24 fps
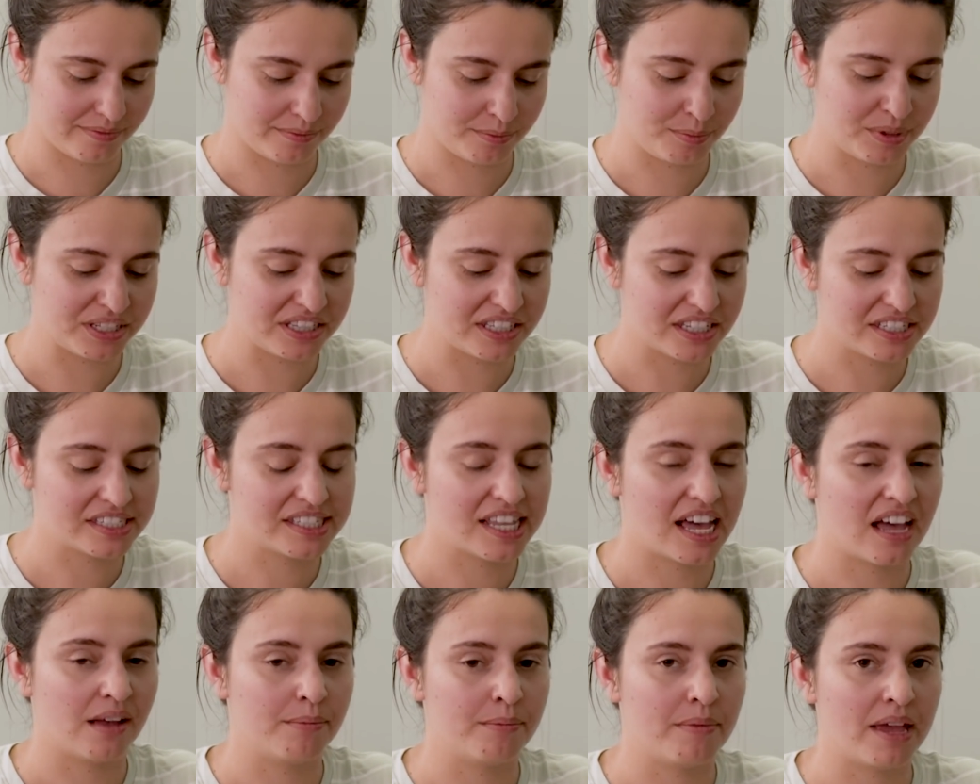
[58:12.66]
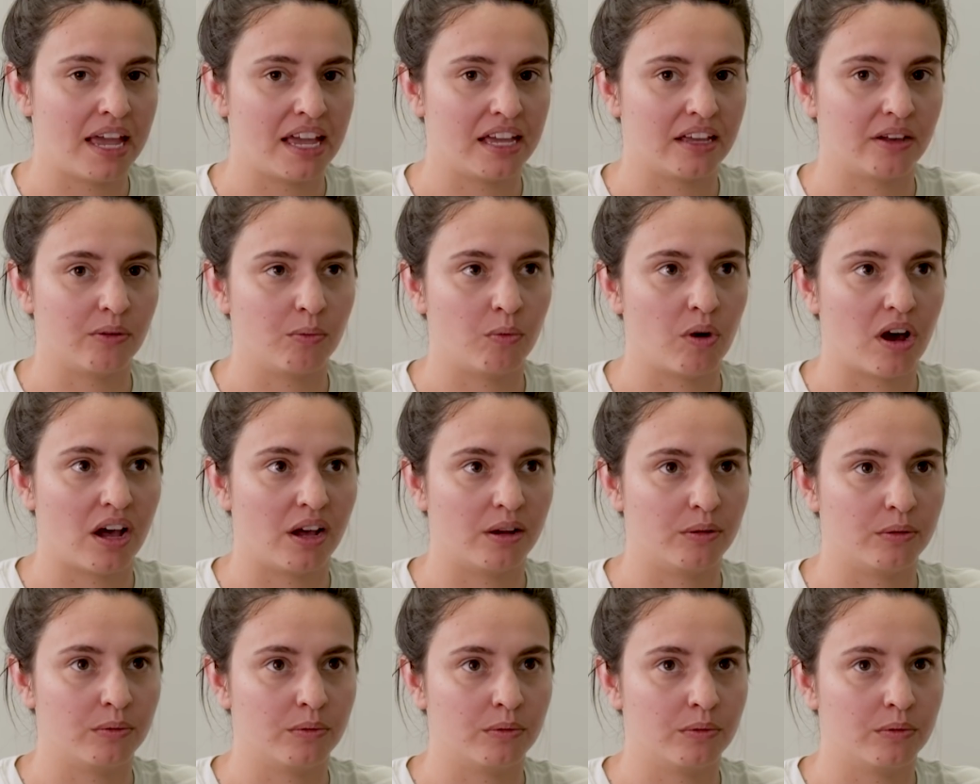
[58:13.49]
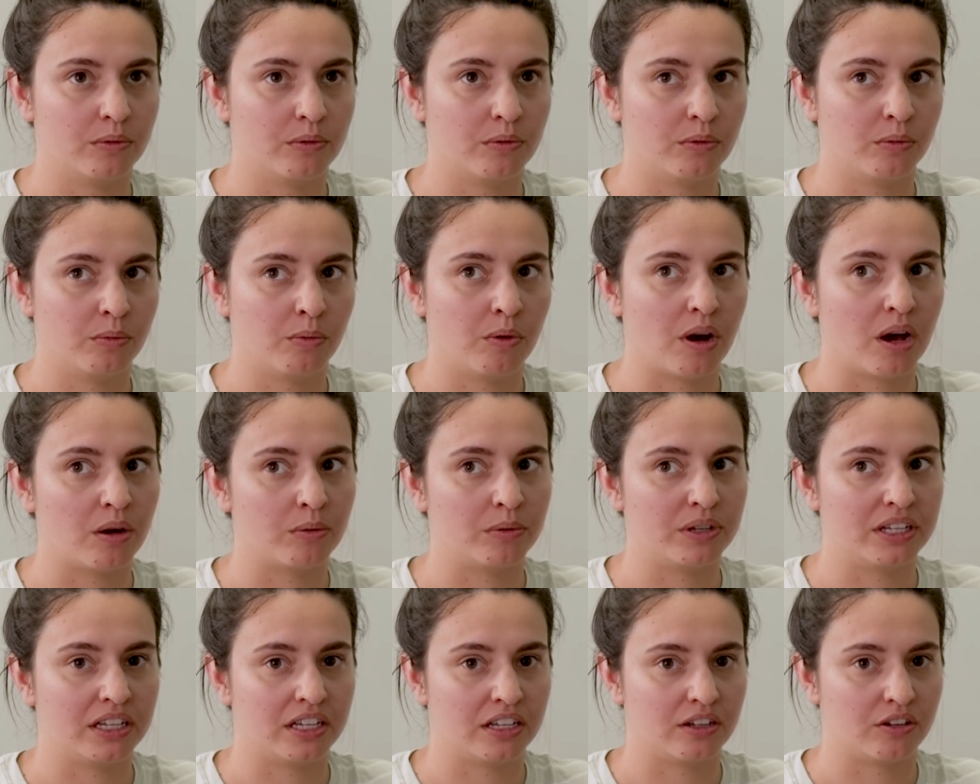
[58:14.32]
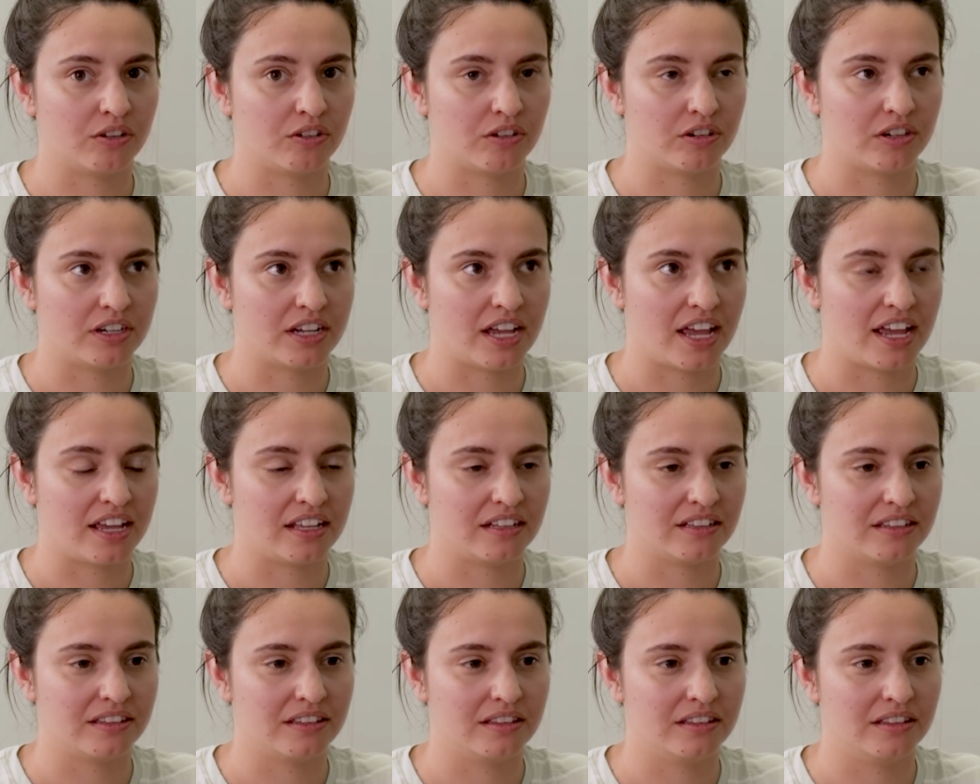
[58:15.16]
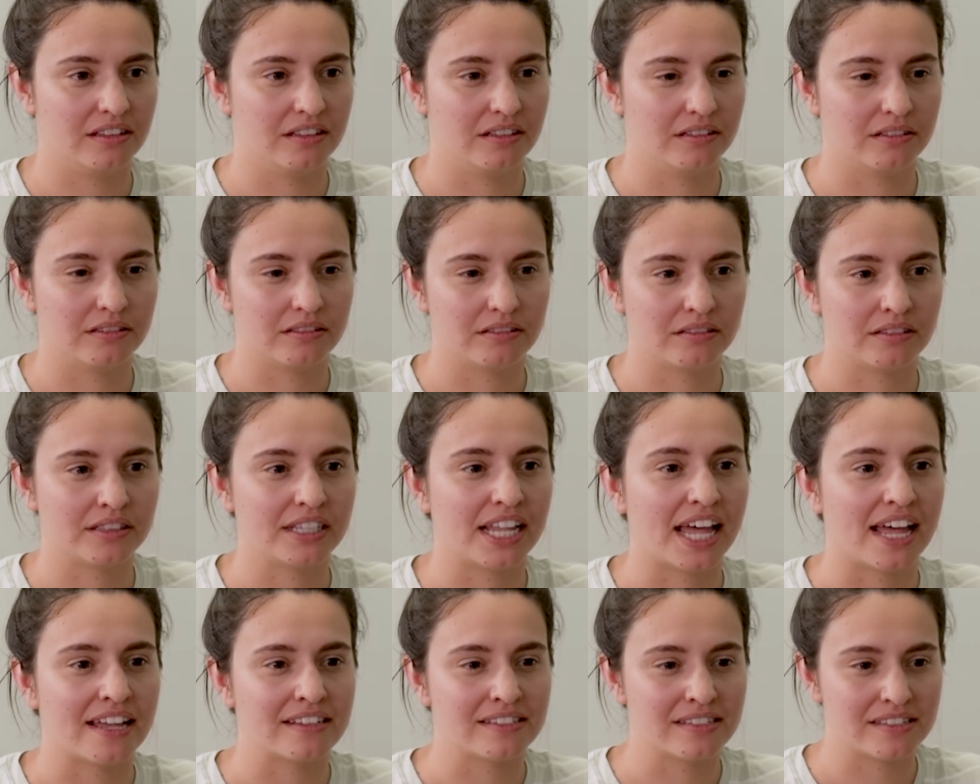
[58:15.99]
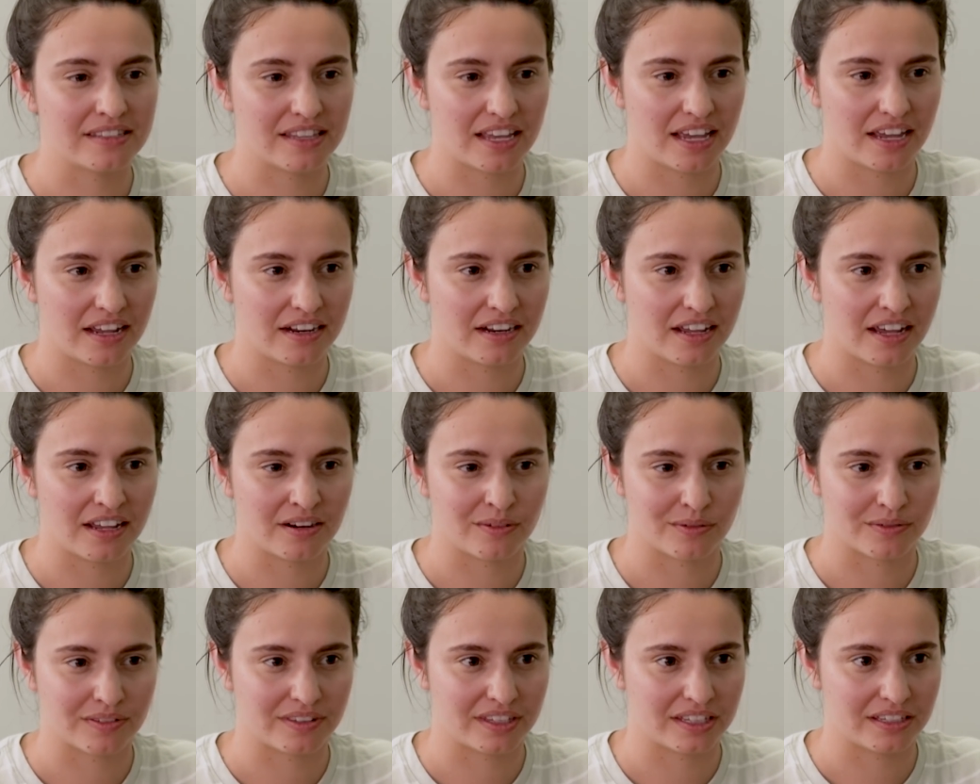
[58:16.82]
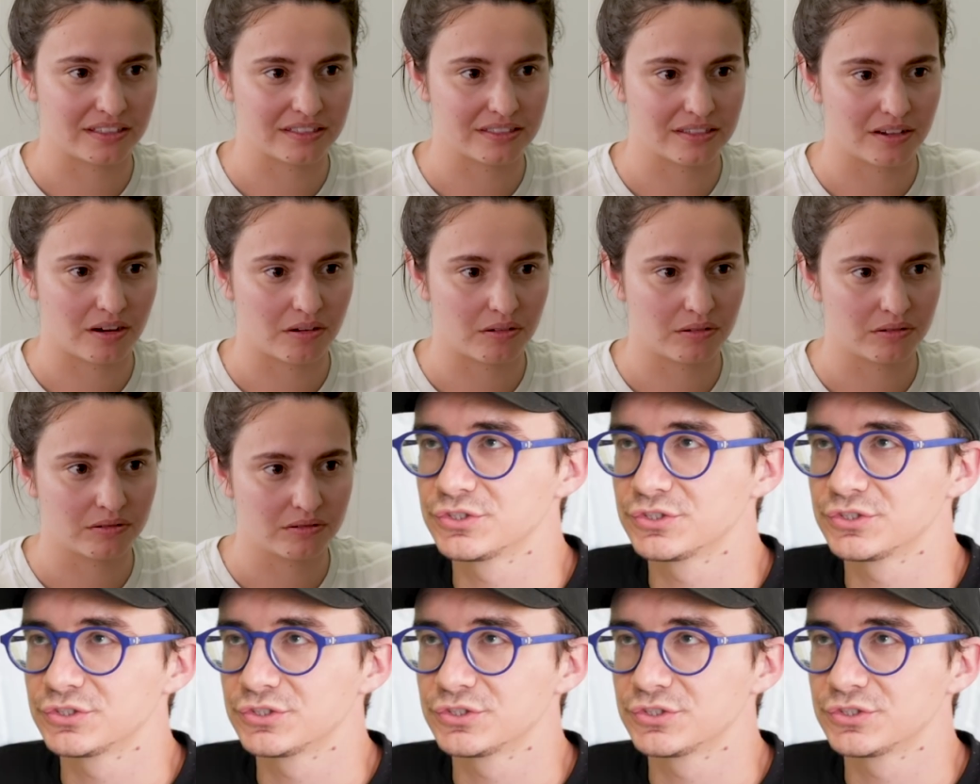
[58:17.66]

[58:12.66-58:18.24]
but does that make what we can create less than? I don't think so.